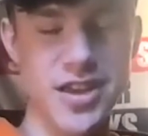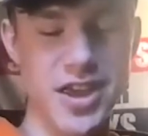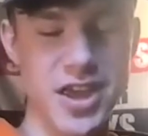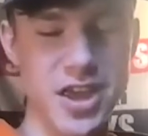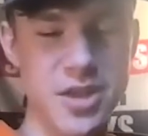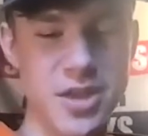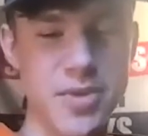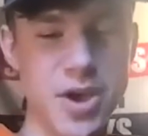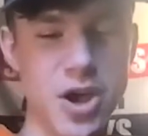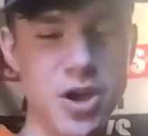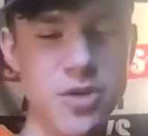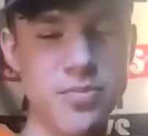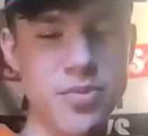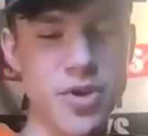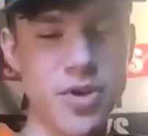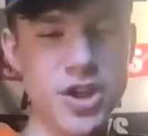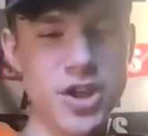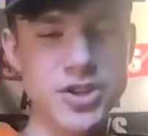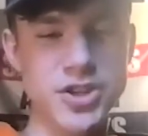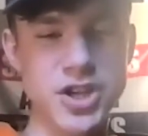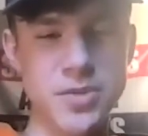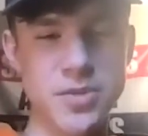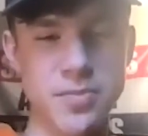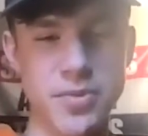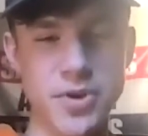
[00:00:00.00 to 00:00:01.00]
in Mountain
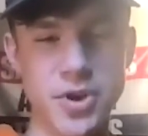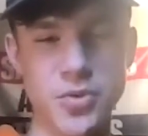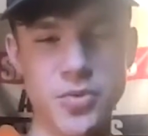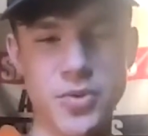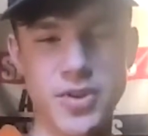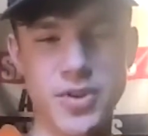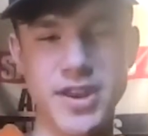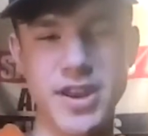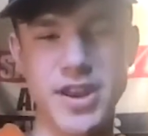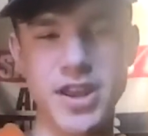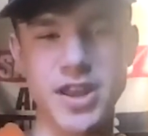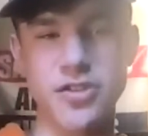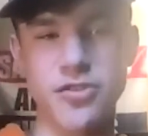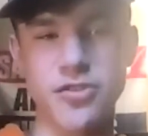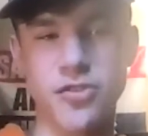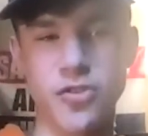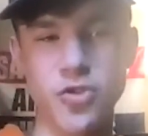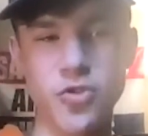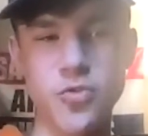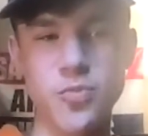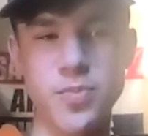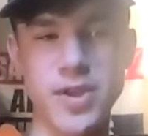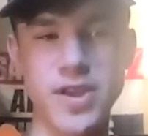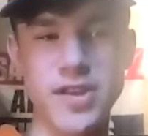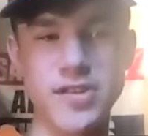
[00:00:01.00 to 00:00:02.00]
Project, but we did it in
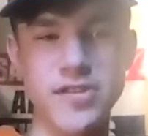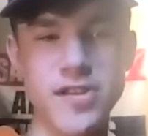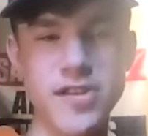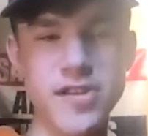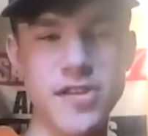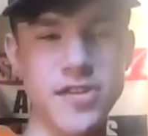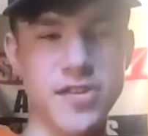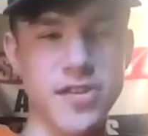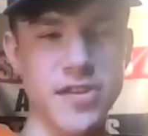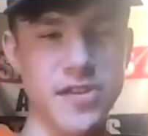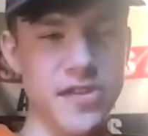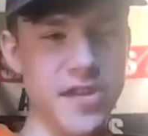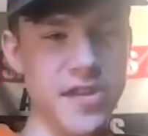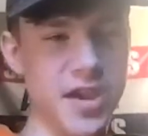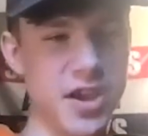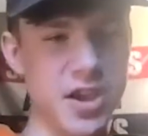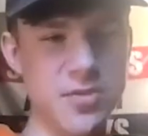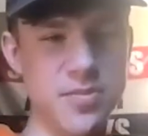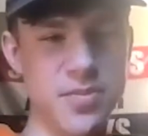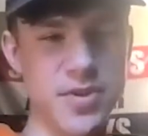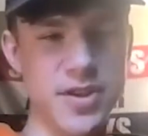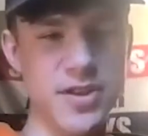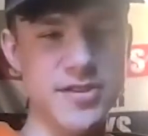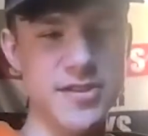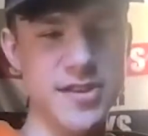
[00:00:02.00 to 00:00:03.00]
2 pitches. The
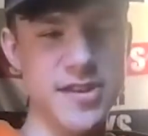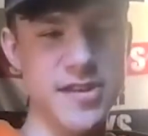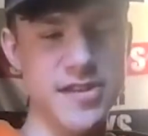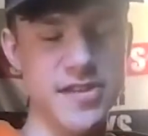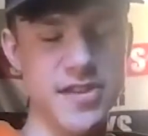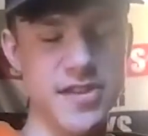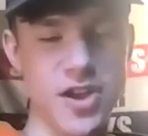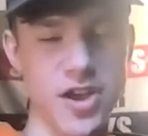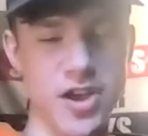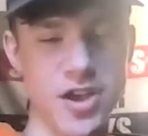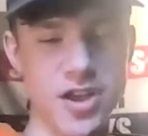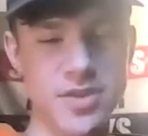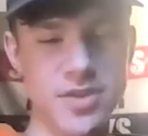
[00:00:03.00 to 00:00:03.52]
second pitch is not in